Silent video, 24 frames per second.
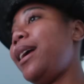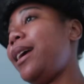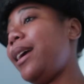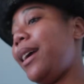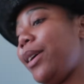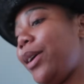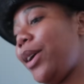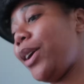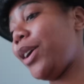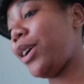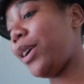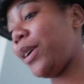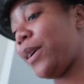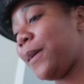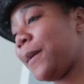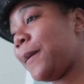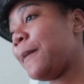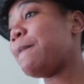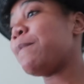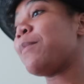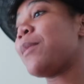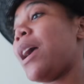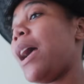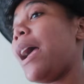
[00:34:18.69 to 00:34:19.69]
Yo.
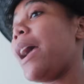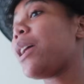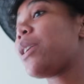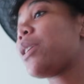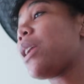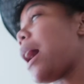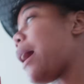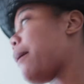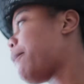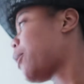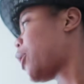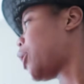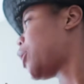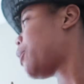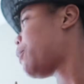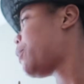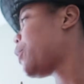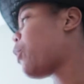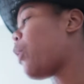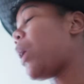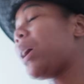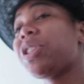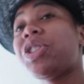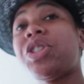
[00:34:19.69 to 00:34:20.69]
And I'm gonna
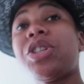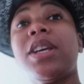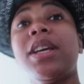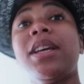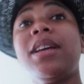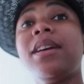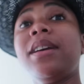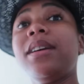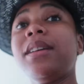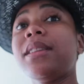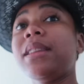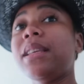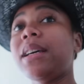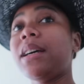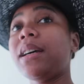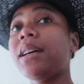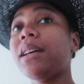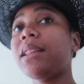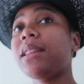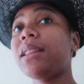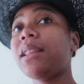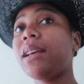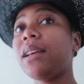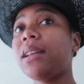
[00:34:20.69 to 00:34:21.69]
be watching
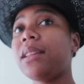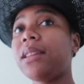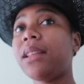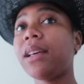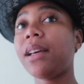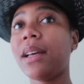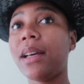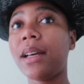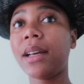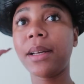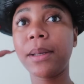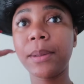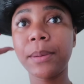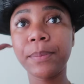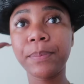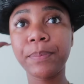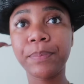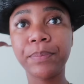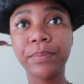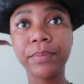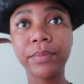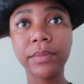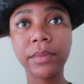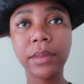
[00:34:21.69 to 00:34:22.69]
the
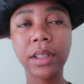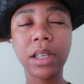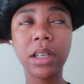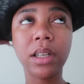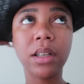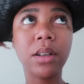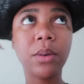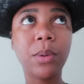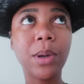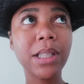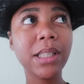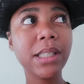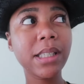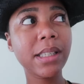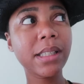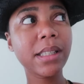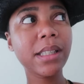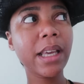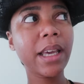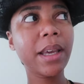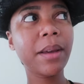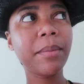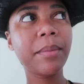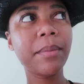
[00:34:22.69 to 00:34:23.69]
what's his
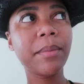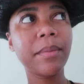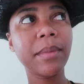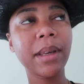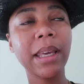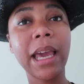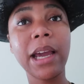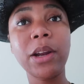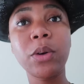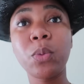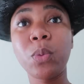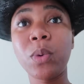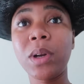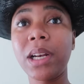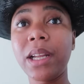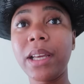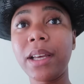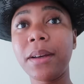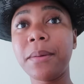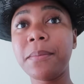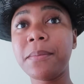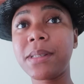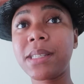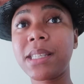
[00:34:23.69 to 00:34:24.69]
name, Cat
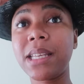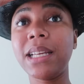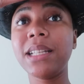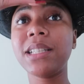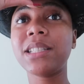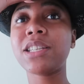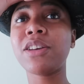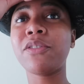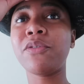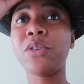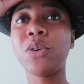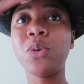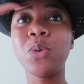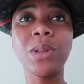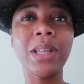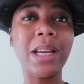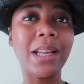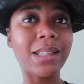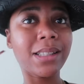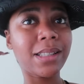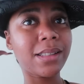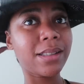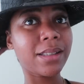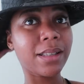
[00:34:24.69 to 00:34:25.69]
Williams interview
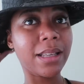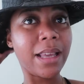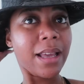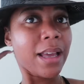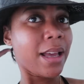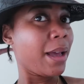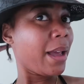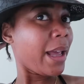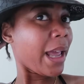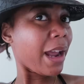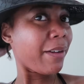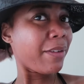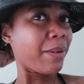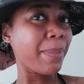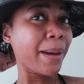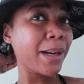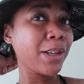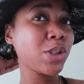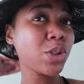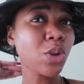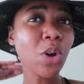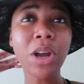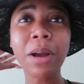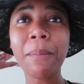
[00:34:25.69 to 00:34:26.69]
that
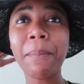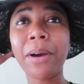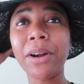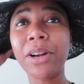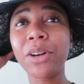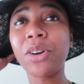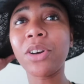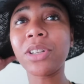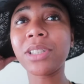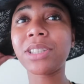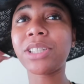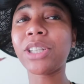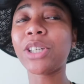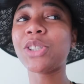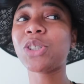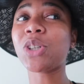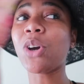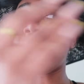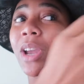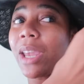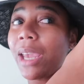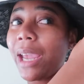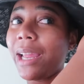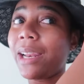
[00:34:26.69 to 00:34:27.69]
everybody's talking about it on
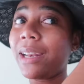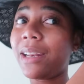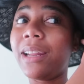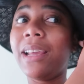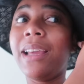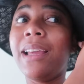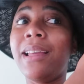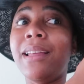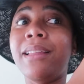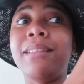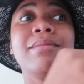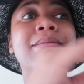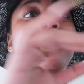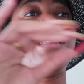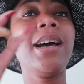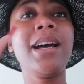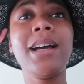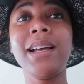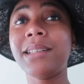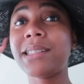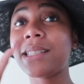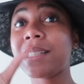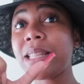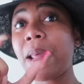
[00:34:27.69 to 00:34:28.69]
TikTok, and
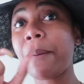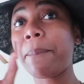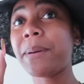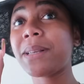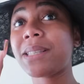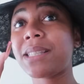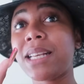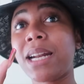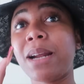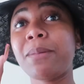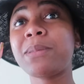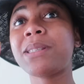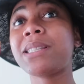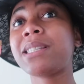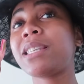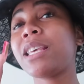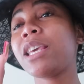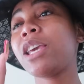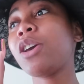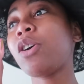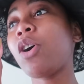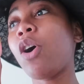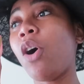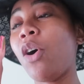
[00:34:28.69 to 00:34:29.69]
the snippets that I'm
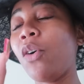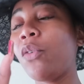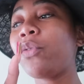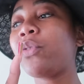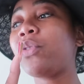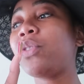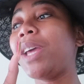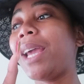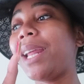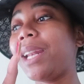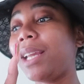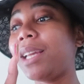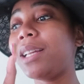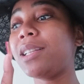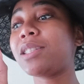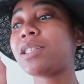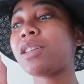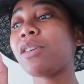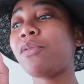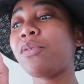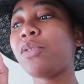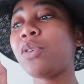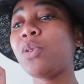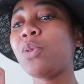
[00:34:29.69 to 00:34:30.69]
seeing of that
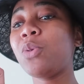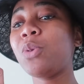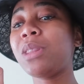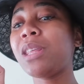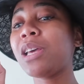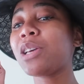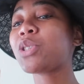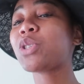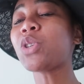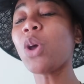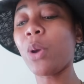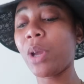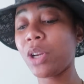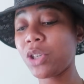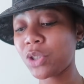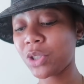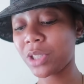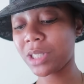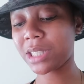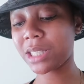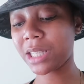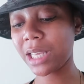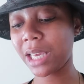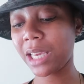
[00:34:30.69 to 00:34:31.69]
interview, they're so
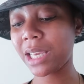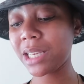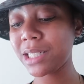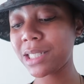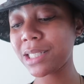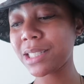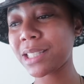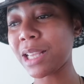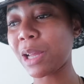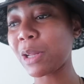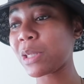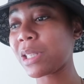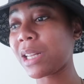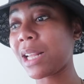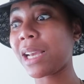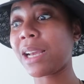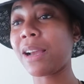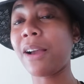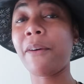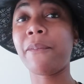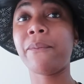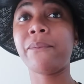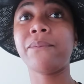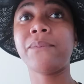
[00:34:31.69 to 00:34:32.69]
interesting. He just sounds
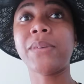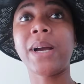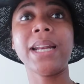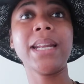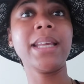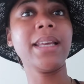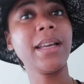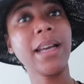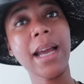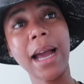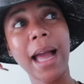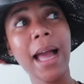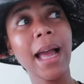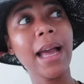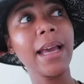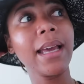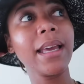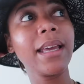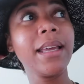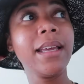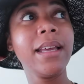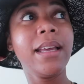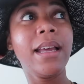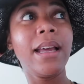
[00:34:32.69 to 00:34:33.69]
like a funny
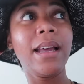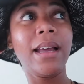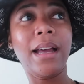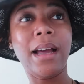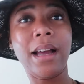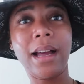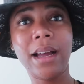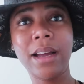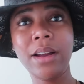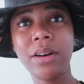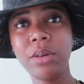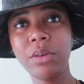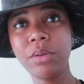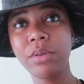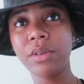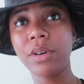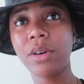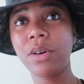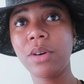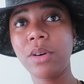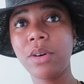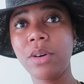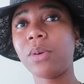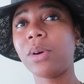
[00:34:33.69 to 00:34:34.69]
guy. I don't
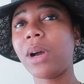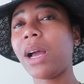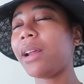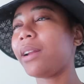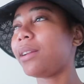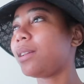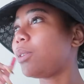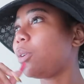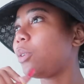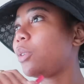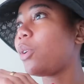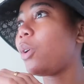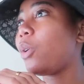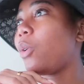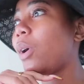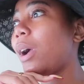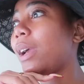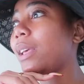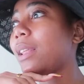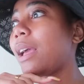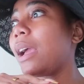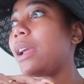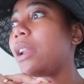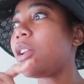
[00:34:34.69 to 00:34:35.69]
know.
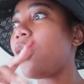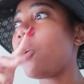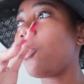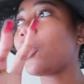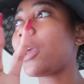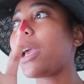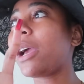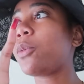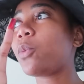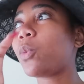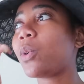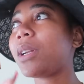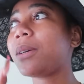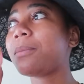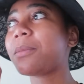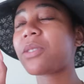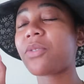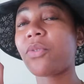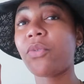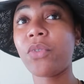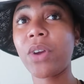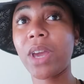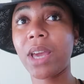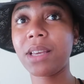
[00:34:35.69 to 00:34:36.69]
I know Cat
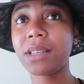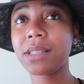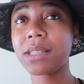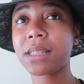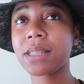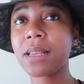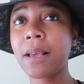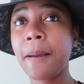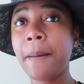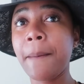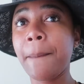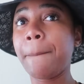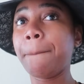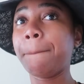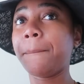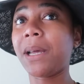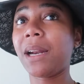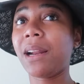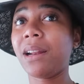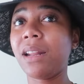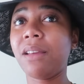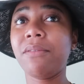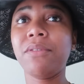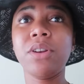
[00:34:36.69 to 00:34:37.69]
Williams' face,
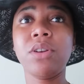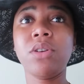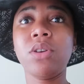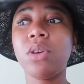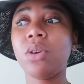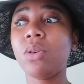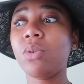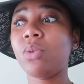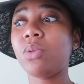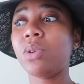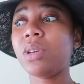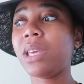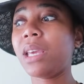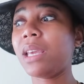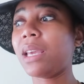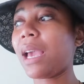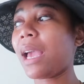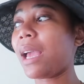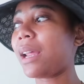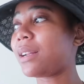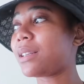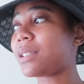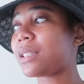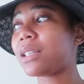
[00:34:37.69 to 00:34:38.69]
but I never knew he
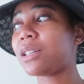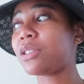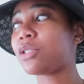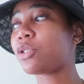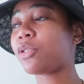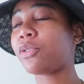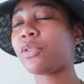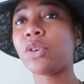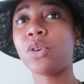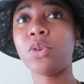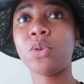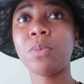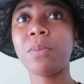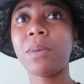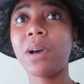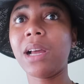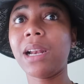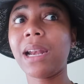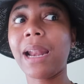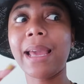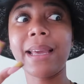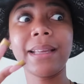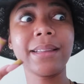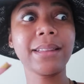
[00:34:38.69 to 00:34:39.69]
had a sense of
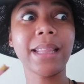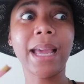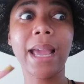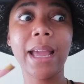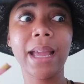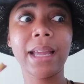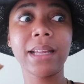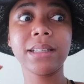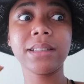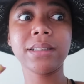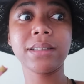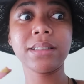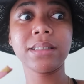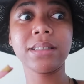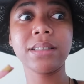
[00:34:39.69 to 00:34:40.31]
humor like that.